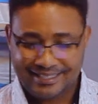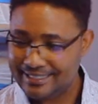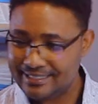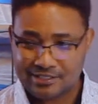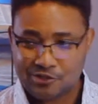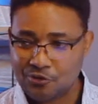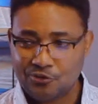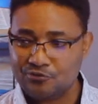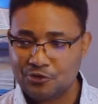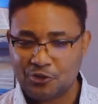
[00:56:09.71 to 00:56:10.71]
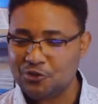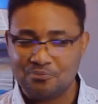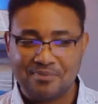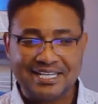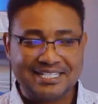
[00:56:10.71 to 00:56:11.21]
He's sort of
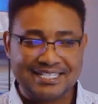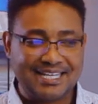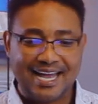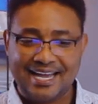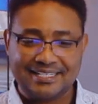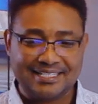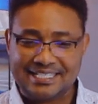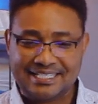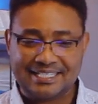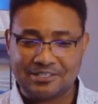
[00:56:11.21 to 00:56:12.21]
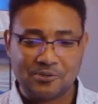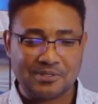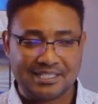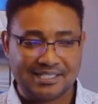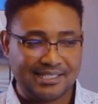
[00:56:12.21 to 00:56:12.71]
documented and listed
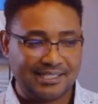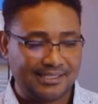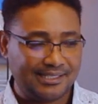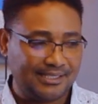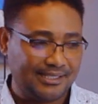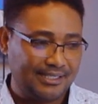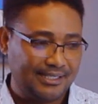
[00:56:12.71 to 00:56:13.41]
all these things.